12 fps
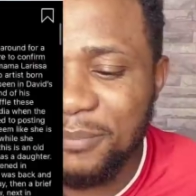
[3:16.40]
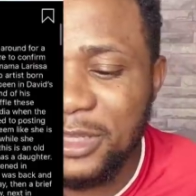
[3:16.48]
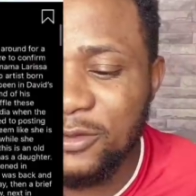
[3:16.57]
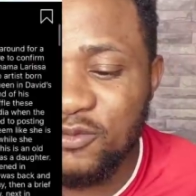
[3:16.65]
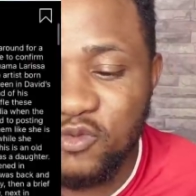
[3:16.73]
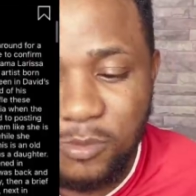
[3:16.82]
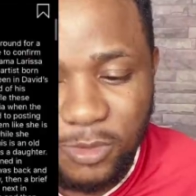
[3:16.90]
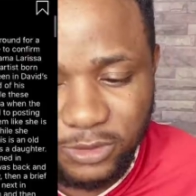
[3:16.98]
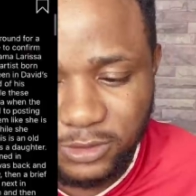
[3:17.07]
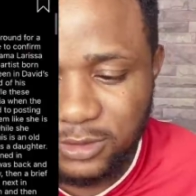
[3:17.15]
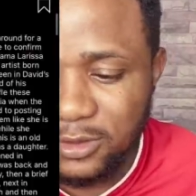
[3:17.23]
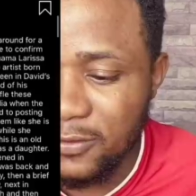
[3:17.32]
been
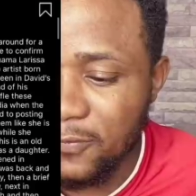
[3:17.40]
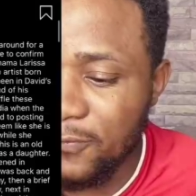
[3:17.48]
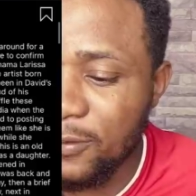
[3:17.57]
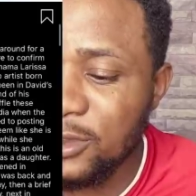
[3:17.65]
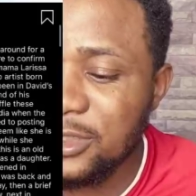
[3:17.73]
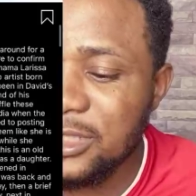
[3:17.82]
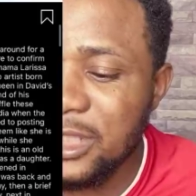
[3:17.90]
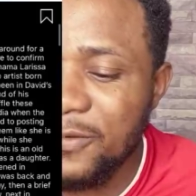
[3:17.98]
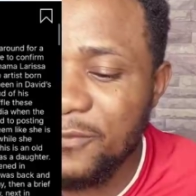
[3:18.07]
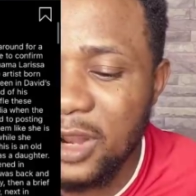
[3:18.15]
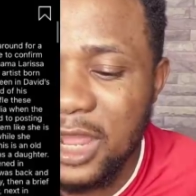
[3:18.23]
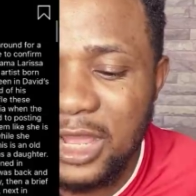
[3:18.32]
rumors floating
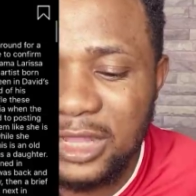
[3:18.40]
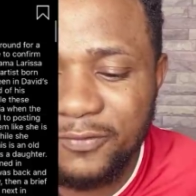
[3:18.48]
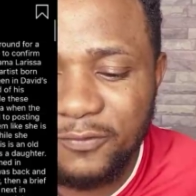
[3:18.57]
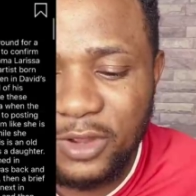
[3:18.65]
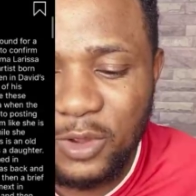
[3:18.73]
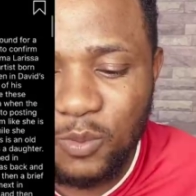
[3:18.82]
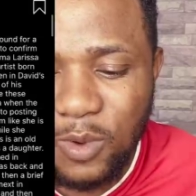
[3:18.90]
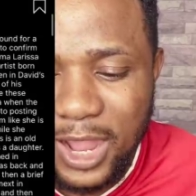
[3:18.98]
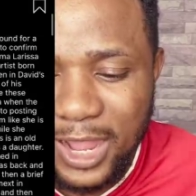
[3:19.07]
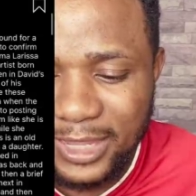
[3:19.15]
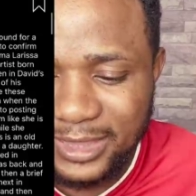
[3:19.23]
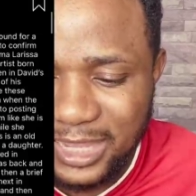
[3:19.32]
around for a
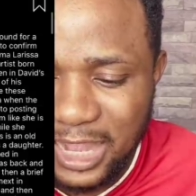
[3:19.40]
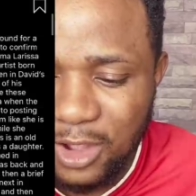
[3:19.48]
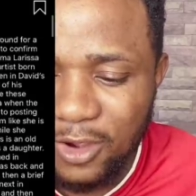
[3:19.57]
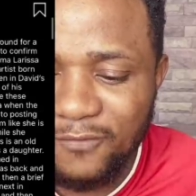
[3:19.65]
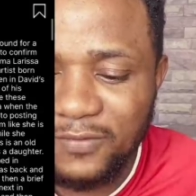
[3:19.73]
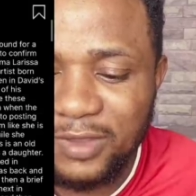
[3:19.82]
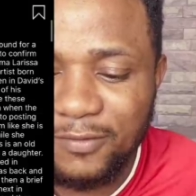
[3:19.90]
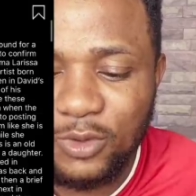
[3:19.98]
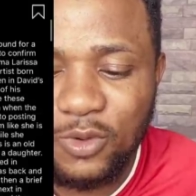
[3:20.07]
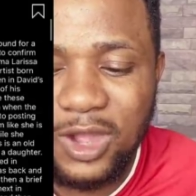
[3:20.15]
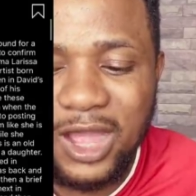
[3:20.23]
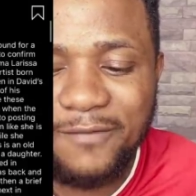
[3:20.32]
while now of
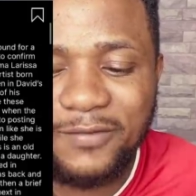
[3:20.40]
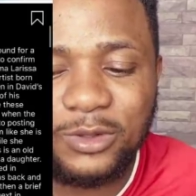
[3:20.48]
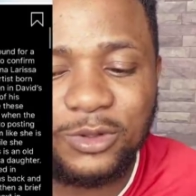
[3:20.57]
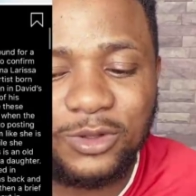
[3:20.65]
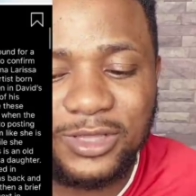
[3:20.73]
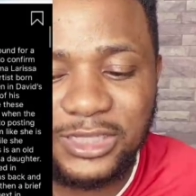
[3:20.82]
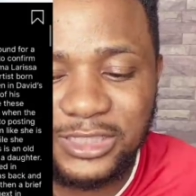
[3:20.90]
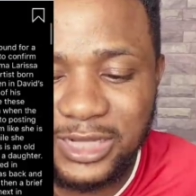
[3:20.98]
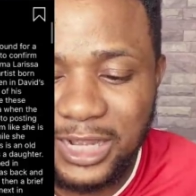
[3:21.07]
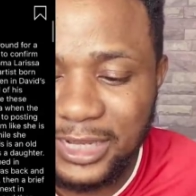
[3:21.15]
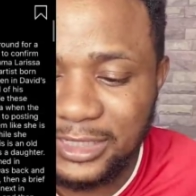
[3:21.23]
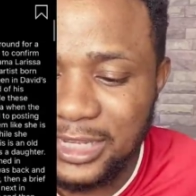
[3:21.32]
Davido having another
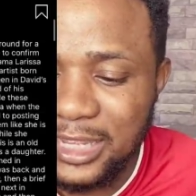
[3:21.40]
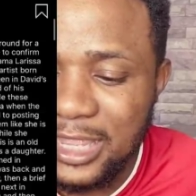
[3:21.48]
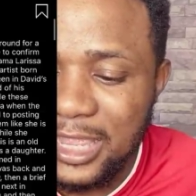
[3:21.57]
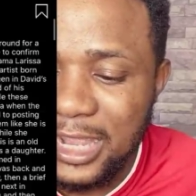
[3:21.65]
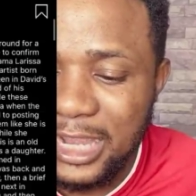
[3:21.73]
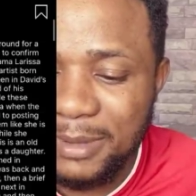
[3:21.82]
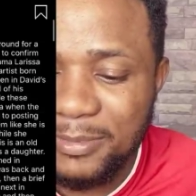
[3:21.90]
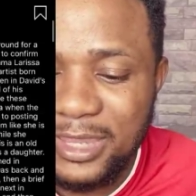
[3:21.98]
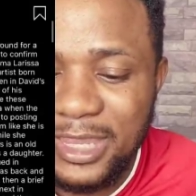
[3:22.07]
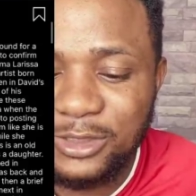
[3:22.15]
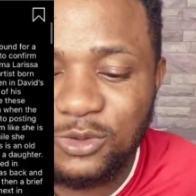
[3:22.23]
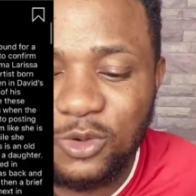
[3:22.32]
child. I am
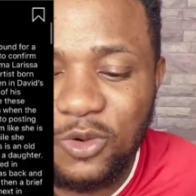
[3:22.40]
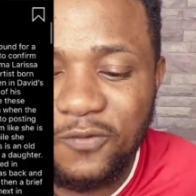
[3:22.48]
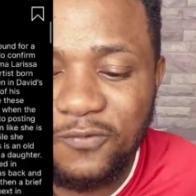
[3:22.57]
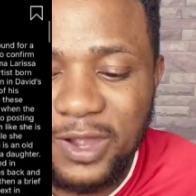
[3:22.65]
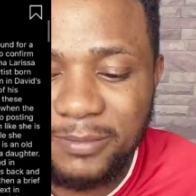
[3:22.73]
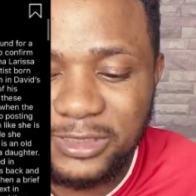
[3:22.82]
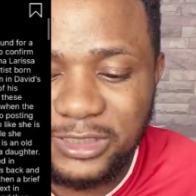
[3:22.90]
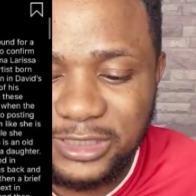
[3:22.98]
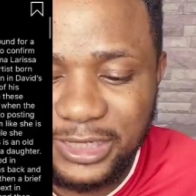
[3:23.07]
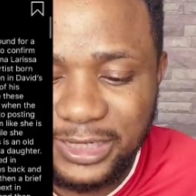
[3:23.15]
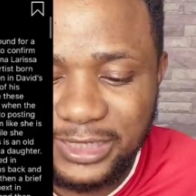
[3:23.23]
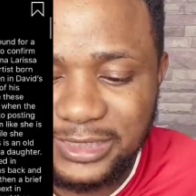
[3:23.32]
here to confirm the
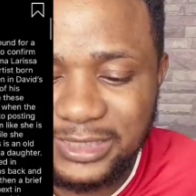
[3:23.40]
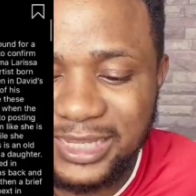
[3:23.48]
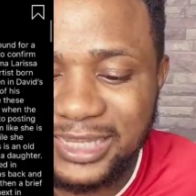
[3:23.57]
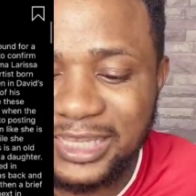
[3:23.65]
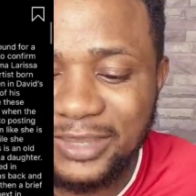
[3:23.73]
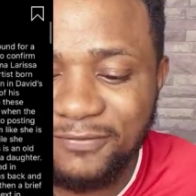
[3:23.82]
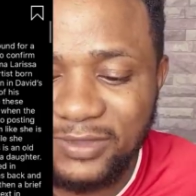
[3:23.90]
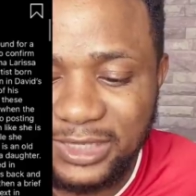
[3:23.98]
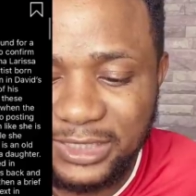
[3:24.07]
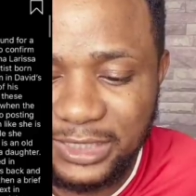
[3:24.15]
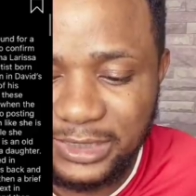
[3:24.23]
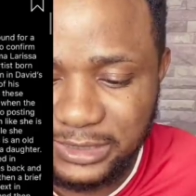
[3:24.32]
gist and give
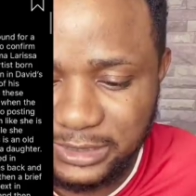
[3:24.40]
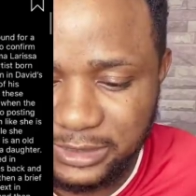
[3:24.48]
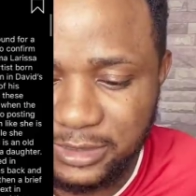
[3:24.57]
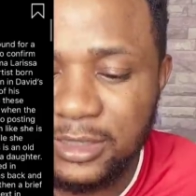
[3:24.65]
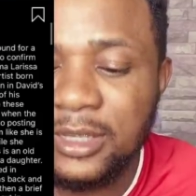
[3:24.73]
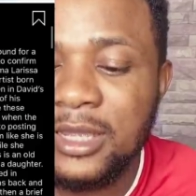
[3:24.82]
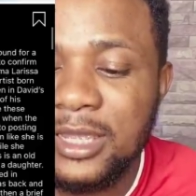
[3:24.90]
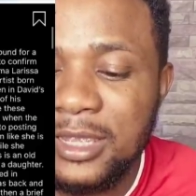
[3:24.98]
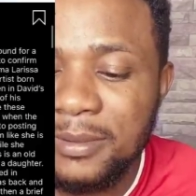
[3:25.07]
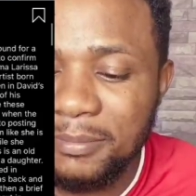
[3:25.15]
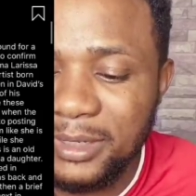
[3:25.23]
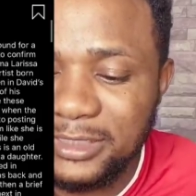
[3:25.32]
details.
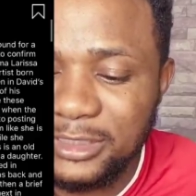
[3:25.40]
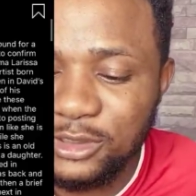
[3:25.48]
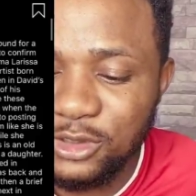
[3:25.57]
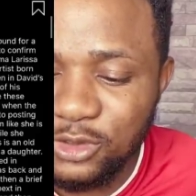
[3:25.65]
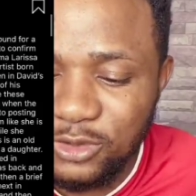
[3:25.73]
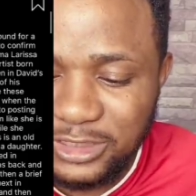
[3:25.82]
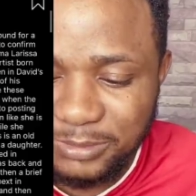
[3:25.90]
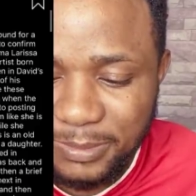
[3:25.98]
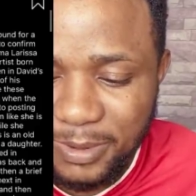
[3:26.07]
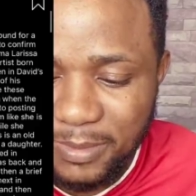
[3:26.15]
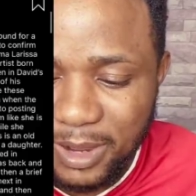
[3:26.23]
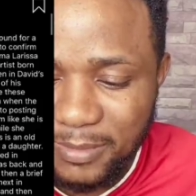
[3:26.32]
Meet the newest
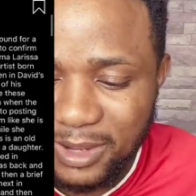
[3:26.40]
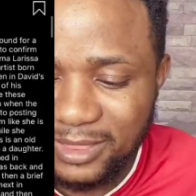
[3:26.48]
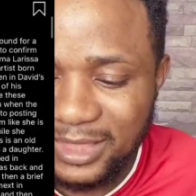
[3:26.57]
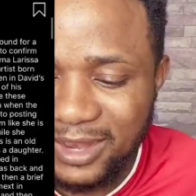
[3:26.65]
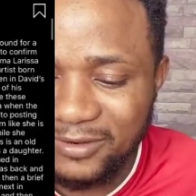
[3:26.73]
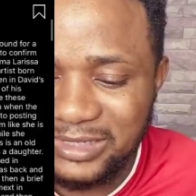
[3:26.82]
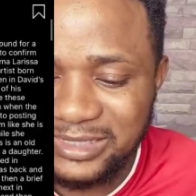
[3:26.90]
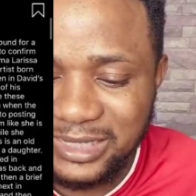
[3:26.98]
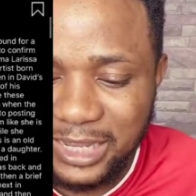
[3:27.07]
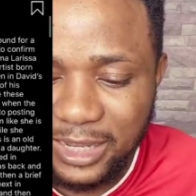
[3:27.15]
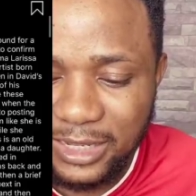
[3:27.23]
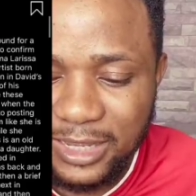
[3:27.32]
baby mama,
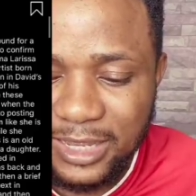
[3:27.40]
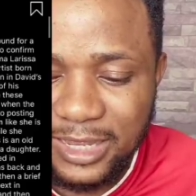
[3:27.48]
Larissa